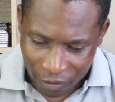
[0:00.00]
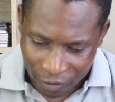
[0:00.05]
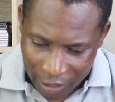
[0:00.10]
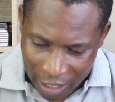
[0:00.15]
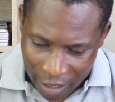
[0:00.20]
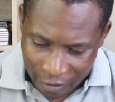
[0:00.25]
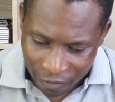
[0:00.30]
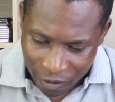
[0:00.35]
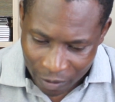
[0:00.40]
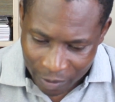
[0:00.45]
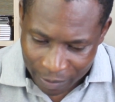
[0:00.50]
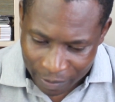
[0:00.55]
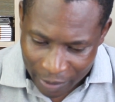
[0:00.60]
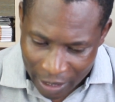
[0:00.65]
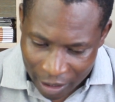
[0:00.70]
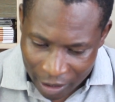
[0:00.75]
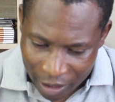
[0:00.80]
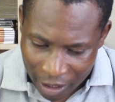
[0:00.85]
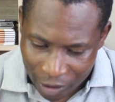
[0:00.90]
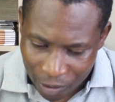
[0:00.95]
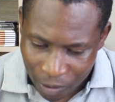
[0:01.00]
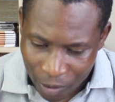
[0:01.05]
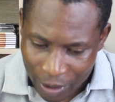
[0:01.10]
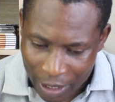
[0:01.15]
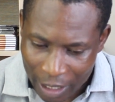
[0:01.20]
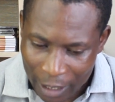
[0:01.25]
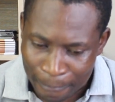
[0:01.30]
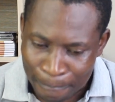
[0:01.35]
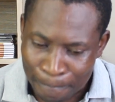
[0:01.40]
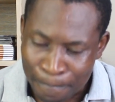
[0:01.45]
you come from a background
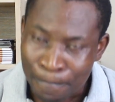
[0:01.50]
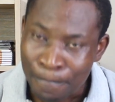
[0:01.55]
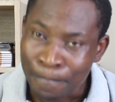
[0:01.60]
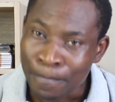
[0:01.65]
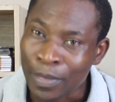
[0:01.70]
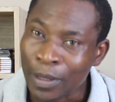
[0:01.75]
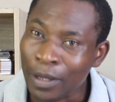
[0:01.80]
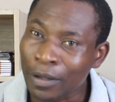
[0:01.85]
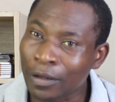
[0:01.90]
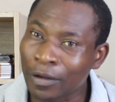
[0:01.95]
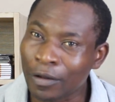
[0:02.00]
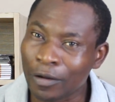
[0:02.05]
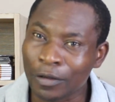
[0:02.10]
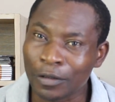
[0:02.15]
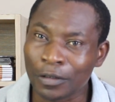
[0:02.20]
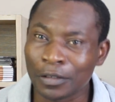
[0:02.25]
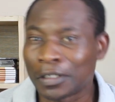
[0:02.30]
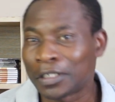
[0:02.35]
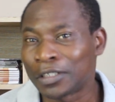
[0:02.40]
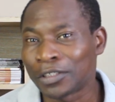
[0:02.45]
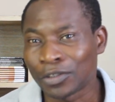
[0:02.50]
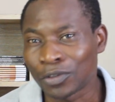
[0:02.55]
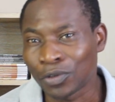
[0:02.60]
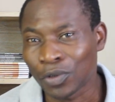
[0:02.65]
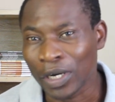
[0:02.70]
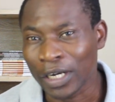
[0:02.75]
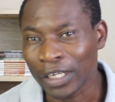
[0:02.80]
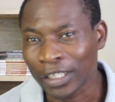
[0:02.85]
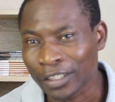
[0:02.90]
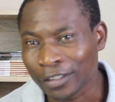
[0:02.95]
where, you know, there is
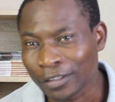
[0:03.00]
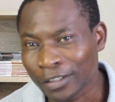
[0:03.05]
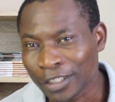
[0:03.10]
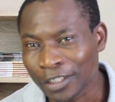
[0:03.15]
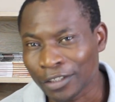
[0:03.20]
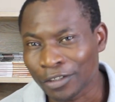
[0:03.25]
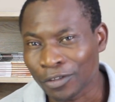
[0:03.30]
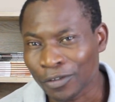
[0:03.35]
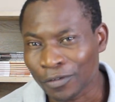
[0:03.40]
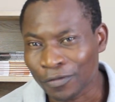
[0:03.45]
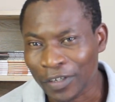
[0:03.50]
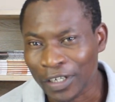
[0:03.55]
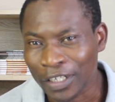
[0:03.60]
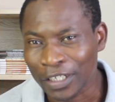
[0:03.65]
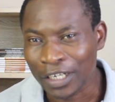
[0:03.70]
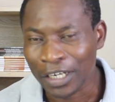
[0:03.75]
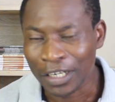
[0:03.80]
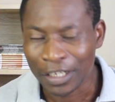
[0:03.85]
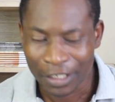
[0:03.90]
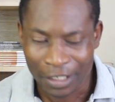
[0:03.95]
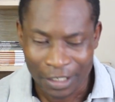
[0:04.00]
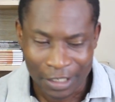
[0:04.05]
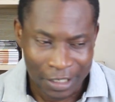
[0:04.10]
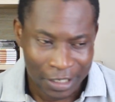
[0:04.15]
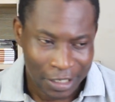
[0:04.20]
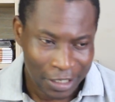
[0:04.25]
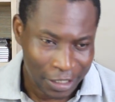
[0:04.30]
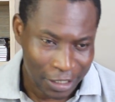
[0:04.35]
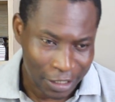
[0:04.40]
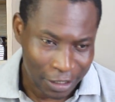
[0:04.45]
no uncle, there is no father,
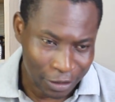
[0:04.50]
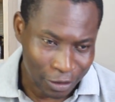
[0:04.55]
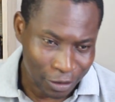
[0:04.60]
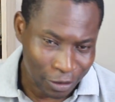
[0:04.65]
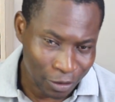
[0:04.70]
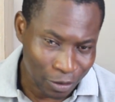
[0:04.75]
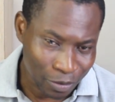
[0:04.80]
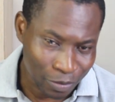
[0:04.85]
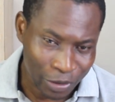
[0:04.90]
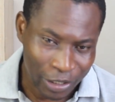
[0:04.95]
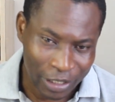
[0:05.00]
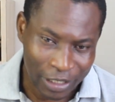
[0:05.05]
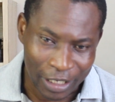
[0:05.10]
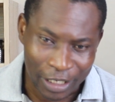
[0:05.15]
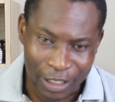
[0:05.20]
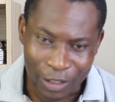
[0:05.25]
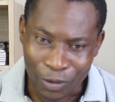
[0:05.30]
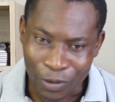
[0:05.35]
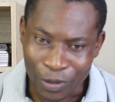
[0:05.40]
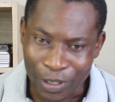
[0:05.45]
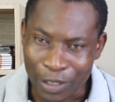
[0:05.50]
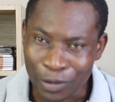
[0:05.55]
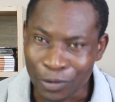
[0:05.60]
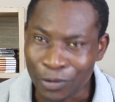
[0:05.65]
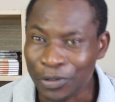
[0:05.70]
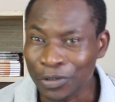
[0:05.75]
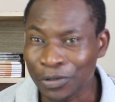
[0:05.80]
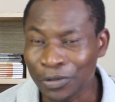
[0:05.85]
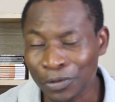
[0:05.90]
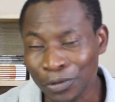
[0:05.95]
there's no brother anywhere
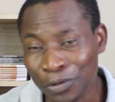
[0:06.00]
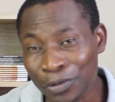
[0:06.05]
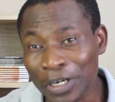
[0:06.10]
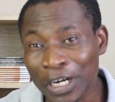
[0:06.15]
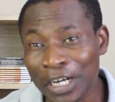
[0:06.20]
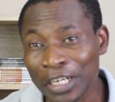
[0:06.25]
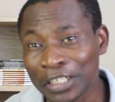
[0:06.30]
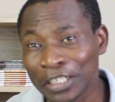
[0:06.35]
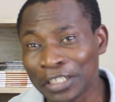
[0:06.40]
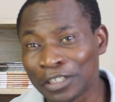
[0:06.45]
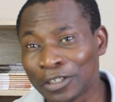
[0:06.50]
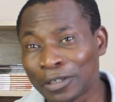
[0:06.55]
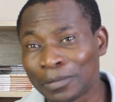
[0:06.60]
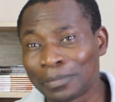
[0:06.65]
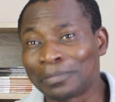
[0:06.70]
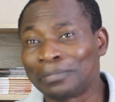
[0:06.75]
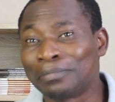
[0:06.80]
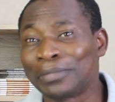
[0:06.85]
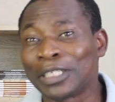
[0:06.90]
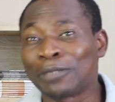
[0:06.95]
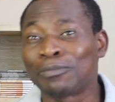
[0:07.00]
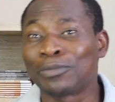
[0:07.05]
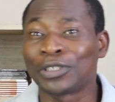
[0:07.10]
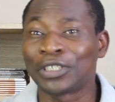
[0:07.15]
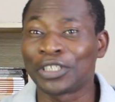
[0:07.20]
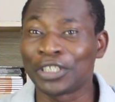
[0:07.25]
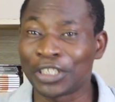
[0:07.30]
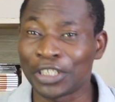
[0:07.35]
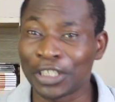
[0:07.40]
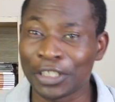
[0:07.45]
who has some big
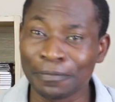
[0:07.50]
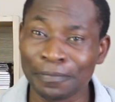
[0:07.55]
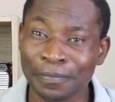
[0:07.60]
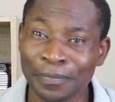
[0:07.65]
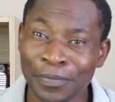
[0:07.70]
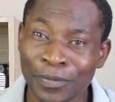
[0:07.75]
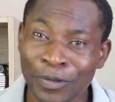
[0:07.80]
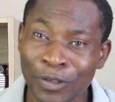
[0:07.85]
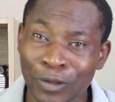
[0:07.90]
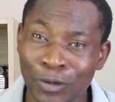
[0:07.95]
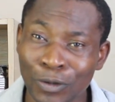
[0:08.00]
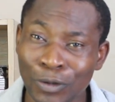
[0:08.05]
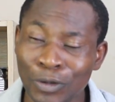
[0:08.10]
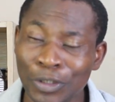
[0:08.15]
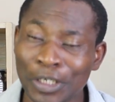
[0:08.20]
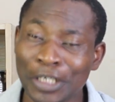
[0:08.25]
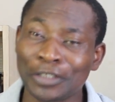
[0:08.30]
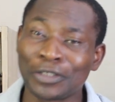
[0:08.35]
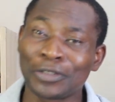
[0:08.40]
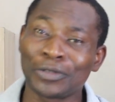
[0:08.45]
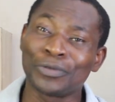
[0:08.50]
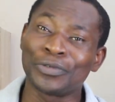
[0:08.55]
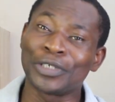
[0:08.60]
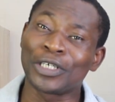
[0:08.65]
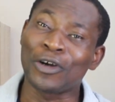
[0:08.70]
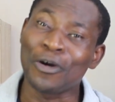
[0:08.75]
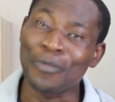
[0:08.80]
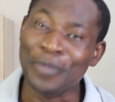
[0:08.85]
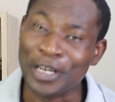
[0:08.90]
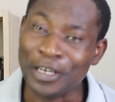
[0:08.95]
position, who has to
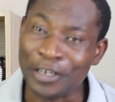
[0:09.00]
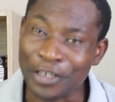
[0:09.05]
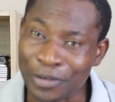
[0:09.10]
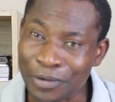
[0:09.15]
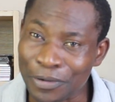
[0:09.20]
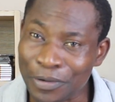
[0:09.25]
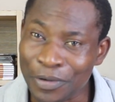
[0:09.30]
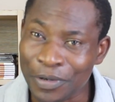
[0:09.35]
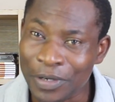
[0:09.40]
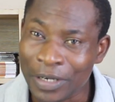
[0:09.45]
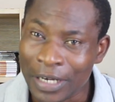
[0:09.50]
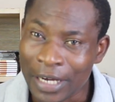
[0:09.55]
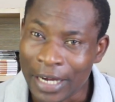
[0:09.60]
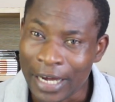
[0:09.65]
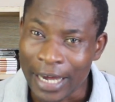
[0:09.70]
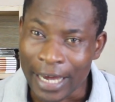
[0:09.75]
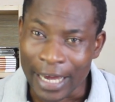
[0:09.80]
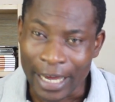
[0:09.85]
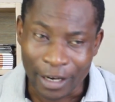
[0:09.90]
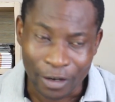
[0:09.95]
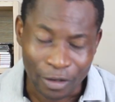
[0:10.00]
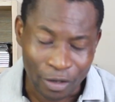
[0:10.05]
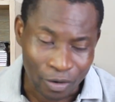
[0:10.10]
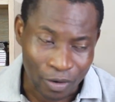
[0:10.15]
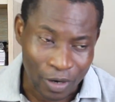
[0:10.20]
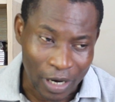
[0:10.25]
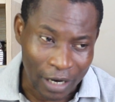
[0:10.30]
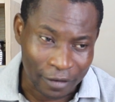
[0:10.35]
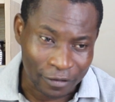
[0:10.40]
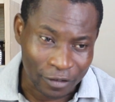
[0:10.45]
recommend you, and
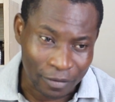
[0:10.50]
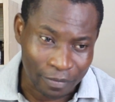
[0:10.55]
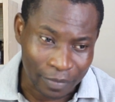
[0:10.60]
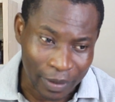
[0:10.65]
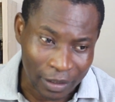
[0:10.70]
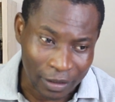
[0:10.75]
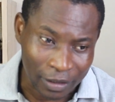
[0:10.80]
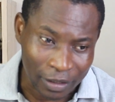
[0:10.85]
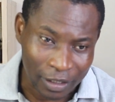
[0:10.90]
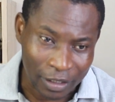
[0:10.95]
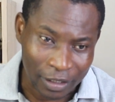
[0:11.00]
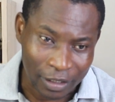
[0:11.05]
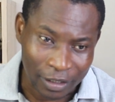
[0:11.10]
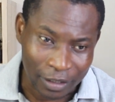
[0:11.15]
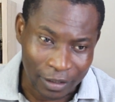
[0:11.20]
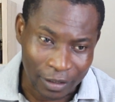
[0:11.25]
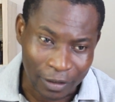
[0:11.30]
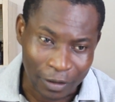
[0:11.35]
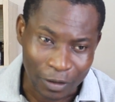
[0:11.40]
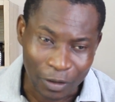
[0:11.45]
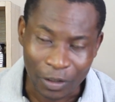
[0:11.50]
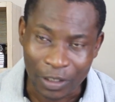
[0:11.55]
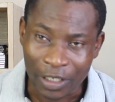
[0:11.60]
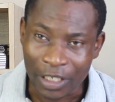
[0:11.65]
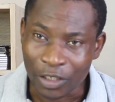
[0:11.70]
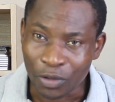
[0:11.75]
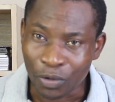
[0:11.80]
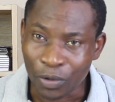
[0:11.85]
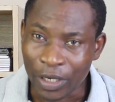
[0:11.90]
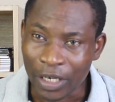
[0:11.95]
you have to build, you know, your
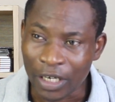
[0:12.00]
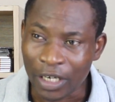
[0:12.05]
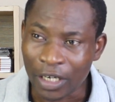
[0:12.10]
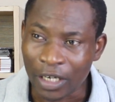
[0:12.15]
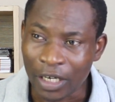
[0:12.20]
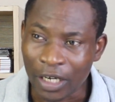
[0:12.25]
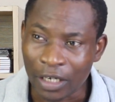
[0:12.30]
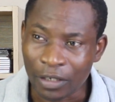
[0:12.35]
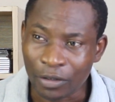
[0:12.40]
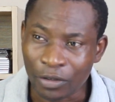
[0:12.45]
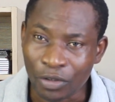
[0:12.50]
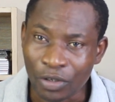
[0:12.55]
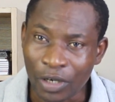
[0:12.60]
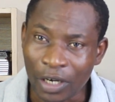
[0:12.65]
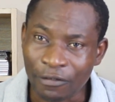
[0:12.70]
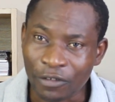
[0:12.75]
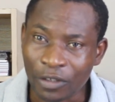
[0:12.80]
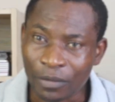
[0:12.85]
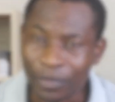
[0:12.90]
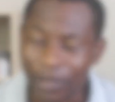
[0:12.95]
network, and you have to